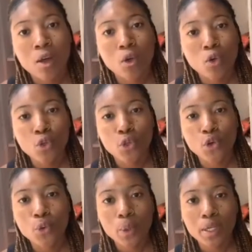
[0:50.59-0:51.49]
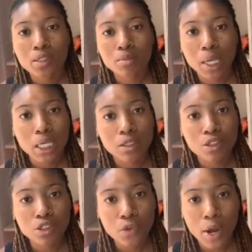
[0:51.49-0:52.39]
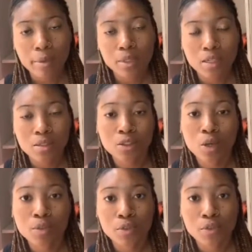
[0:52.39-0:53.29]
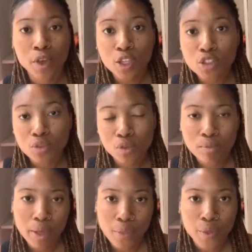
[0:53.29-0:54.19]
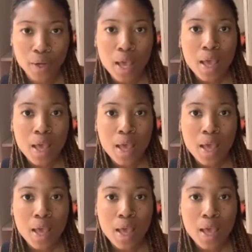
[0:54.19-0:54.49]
although it is mainly described as an observational method,